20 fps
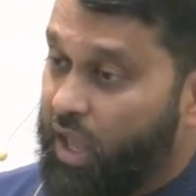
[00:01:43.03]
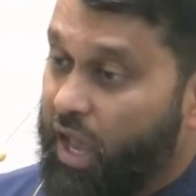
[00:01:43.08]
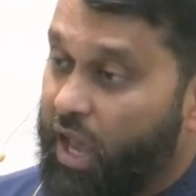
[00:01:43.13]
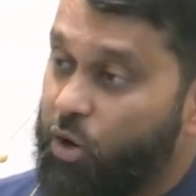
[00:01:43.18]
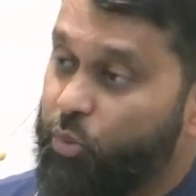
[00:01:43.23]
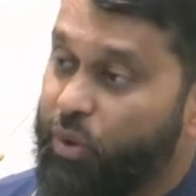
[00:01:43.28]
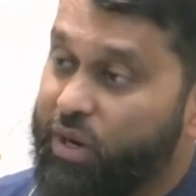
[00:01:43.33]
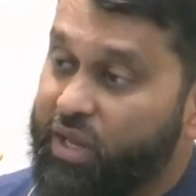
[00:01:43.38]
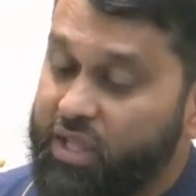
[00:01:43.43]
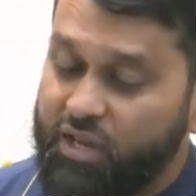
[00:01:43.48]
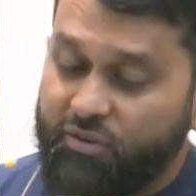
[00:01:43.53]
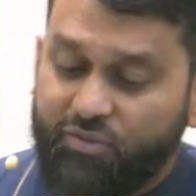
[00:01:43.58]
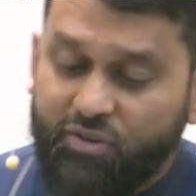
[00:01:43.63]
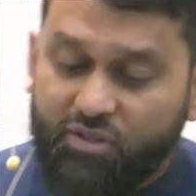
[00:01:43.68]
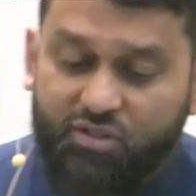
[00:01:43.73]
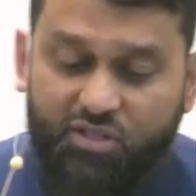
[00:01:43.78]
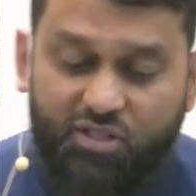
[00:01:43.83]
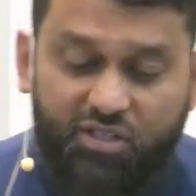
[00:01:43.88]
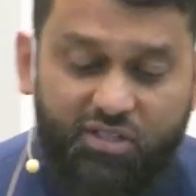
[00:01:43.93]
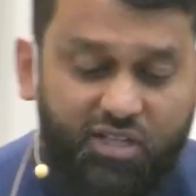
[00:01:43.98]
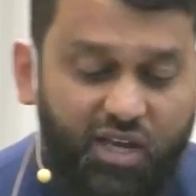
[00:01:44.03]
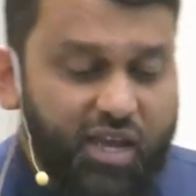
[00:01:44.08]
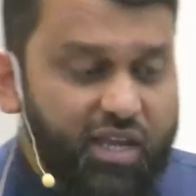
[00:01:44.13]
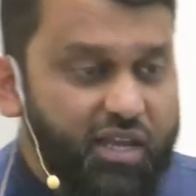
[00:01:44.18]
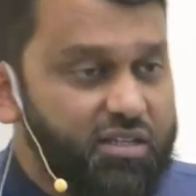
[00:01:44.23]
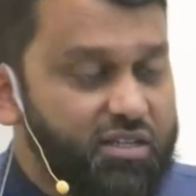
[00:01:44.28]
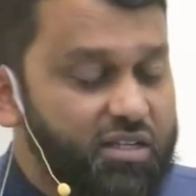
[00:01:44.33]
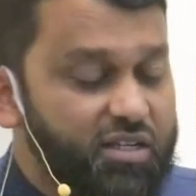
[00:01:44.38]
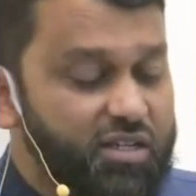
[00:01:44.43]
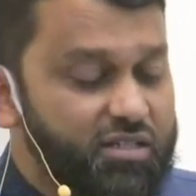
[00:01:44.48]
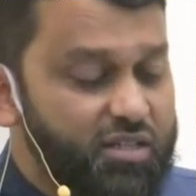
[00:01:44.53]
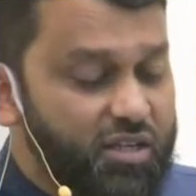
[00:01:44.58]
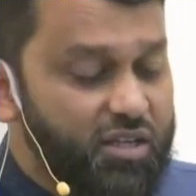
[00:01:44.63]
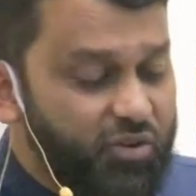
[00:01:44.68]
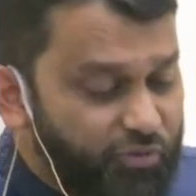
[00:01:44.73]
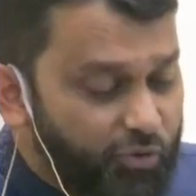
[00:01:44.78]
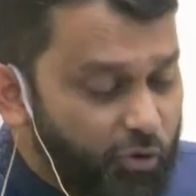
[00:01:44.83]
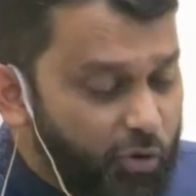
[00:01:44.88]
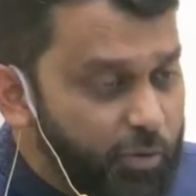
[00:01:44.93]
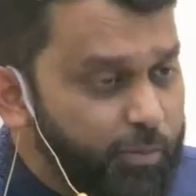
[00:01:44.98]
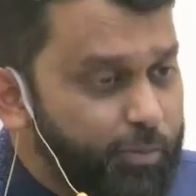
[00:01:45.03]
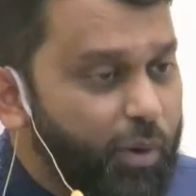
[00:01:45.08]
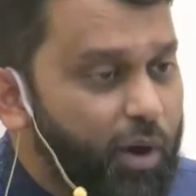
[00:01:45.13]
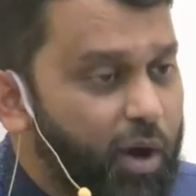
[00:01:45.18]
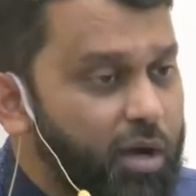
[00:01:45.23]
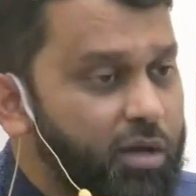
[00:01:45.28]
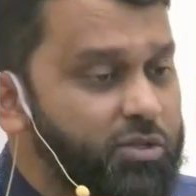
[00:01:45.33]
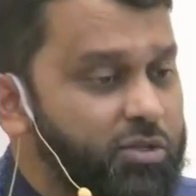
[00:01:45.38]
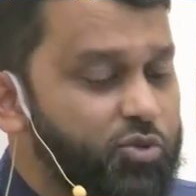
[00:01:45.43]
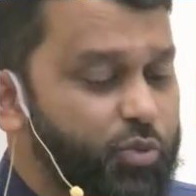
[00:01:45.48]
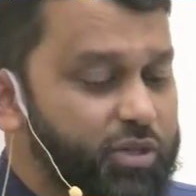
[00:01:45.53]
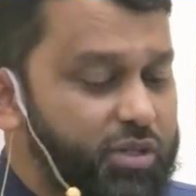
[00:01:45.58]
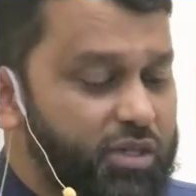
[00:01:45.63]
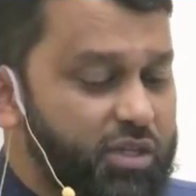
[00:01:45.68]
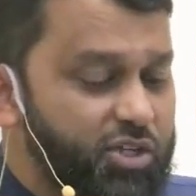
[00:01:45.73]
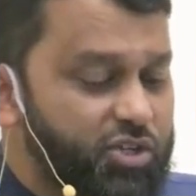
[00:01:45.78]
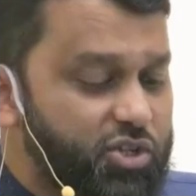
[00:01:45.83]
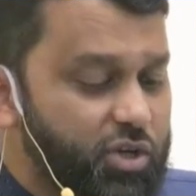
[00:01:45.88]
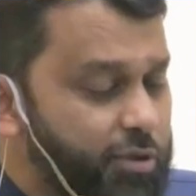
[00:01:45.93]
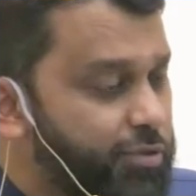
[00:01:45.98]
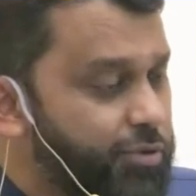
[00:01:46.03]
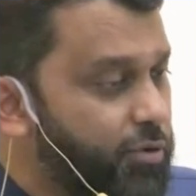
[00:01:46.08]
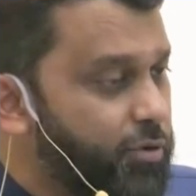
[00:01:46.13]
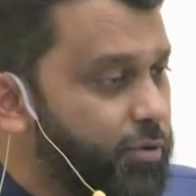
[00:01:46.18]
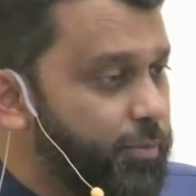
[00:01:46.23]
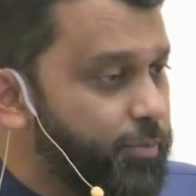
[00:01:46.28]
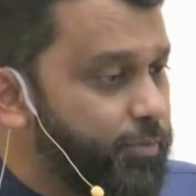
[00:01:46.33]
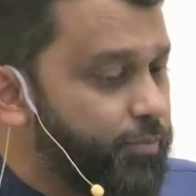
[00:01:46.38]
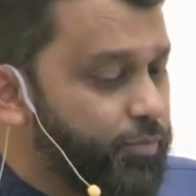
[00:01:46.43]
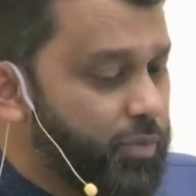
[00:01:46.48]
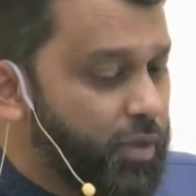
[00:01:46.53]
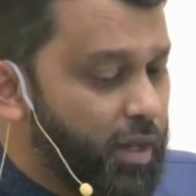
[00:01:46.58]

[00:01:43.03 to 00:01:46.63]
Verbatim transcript: And we live in societies and form bonds with each other.